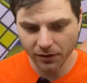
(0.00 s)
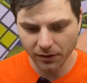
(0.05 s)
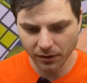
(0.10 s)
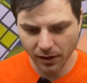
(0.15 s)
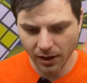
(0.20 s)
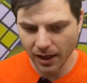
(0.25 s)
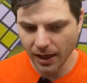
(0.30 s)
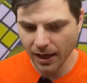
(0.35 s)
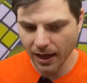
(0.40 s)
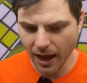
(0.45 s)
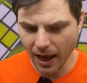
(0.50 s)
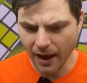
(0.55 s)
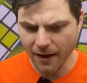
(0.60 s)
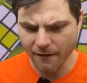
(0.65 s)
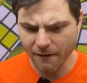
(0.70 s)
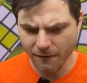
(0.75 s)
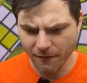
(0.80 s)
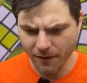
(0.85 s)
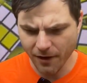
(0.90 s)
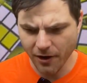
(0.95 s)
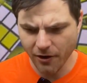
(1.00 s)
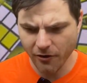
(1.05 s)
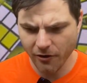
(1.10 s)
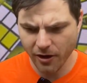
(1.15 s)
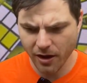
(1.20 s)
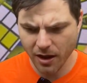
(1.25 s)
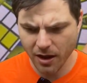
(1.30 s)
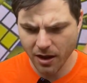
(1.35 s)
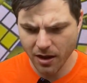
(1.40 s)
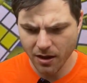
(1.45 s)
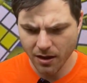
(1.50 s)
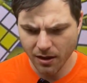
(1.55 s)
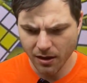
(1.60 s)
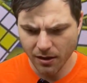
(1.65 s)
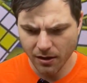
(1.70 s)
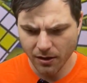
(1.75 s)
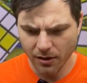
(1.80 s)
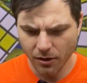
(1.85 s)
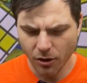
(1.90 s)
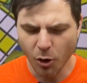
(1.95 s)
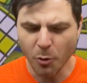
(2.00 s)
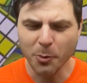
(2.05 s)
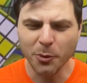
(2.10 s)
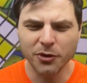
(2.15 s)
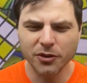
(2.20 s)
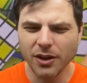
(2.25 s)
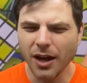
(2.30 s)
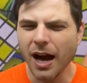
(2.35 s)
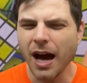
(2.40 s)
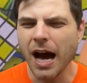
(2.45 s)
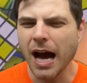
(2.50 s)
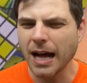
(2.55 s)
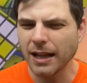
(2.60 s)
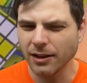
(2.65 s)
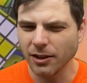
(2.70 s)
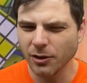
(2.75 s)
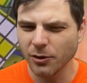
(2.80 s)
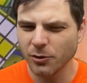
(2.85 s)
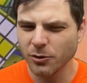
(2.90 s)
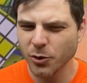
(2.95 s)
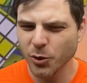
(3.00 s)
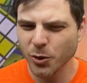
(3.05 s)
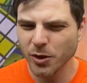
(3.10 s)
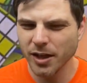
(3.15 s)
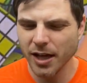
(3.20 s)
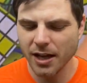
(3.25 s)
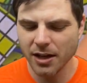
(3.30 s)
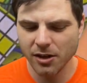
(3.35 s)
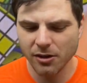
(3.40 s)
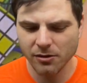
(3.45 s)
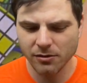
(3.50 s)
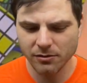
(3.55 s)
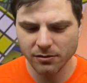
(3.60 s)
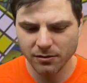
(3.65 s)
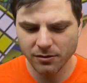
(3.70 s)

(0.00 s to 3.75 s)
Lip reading: like a very almost hollow tornado.